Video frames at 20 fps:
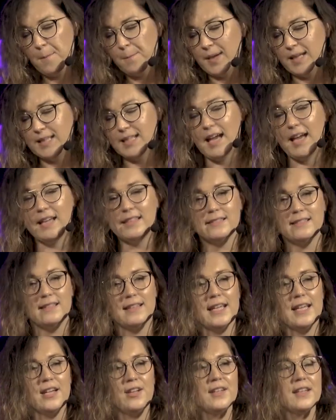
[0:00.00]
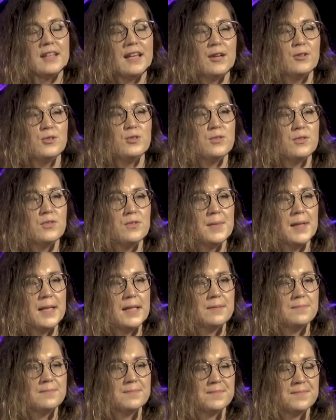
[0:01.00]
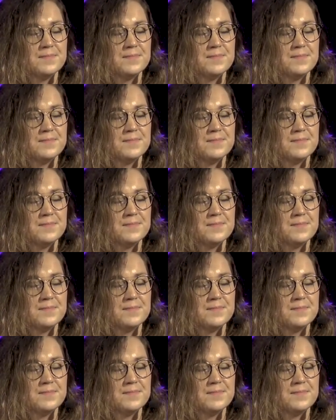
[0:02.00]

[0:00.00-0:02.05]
My dad is laying on a couch with me.